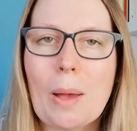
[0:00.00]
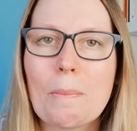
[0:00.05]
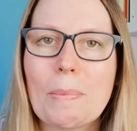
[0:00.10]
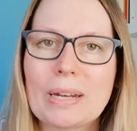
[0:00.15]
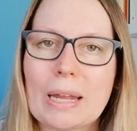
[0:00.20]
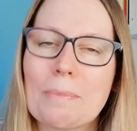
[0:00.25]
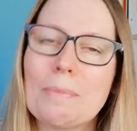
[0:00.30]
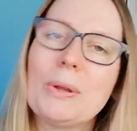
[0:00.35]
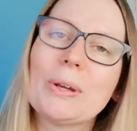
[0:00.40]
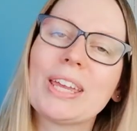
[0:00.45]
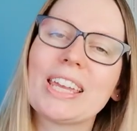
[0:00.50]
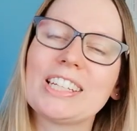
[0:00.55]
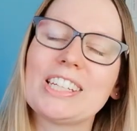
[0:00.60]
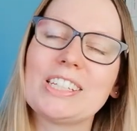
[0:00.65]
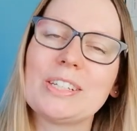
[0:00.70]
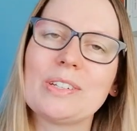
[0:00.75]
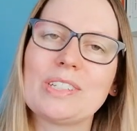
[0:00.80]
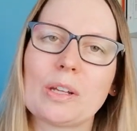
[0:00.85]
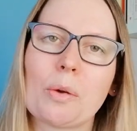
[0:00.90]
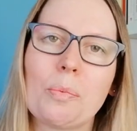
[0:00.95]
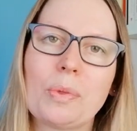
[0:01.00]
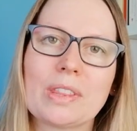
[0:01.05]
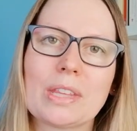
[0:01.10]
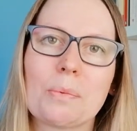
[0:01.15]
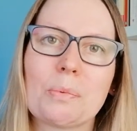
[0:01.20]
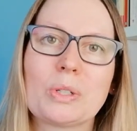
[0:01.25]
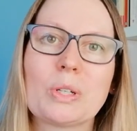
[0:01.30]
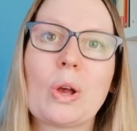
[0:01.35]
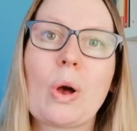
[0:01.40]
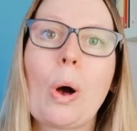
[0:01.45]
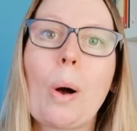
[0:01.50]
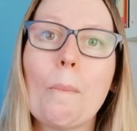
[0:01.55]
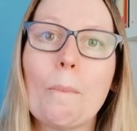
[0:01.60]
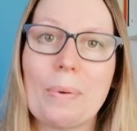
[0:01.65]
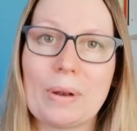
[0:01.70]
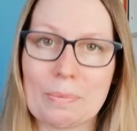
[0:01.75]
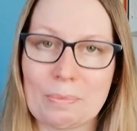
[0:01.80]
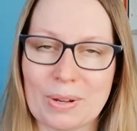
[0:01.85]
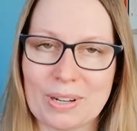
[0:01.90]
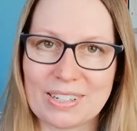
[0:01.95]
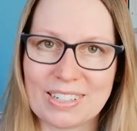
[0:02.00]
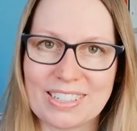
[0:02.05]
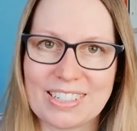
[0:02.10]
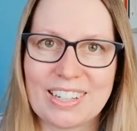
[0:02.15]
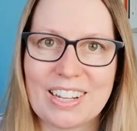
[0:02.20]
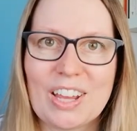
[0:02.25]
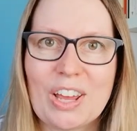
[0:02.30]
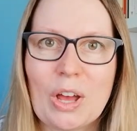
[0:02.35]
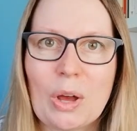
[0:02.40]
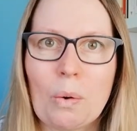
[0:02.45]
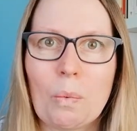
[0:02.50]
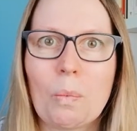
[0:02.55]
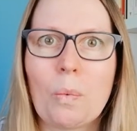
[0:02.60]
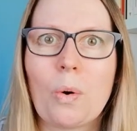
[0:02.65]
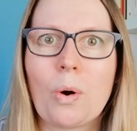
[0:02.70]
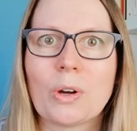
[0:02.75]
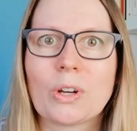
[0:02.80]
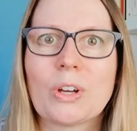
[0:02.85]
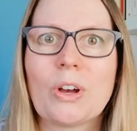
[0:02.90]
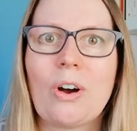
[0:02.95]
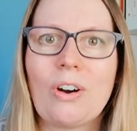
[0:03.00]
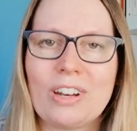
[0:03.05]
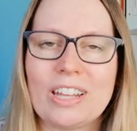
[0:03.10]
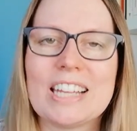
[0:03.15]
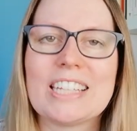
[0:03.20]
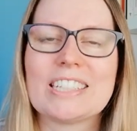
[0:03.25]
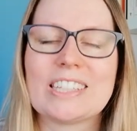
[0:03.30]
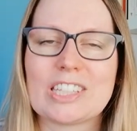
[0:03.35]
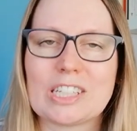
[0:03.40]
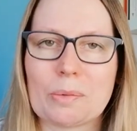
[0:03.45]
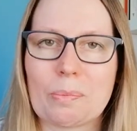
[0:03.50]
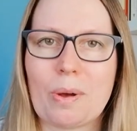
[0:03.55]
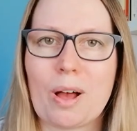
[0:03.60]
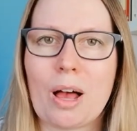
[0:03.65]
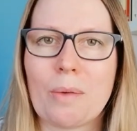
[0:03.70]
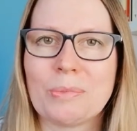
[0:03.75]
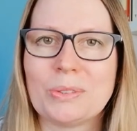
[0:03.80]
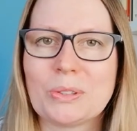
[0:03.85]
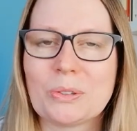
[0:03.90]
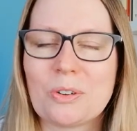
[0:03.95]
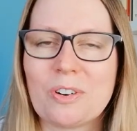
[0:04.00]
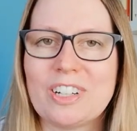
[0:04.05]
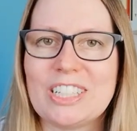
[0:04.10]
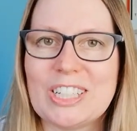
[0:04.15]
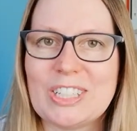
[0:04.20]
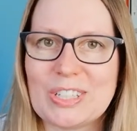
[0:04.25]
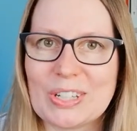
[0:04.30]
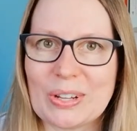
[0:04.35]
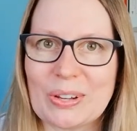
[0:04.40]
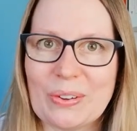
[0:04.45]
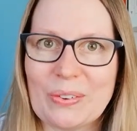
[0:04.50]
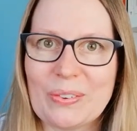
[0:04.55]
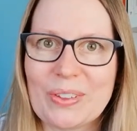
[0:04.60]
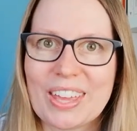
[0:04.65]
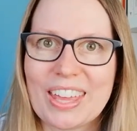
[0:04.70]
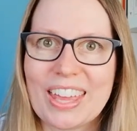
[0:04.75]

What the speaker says: but I'm looking to do something that would complement what colleagues in the department already do.